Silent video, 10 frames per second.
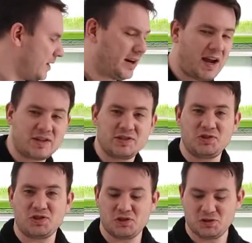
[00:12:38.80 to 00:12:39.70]
that I
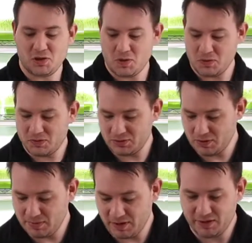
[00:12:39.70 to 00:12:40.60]
actually just sowed.
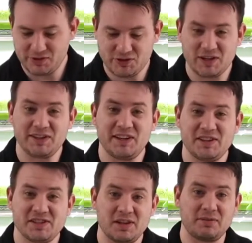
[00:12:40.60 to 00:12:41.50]
So I'm literally just going to take
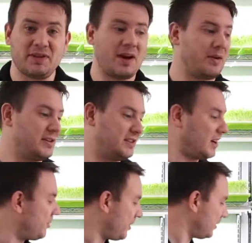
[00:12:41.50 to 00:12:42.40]
the sunflower and stick it right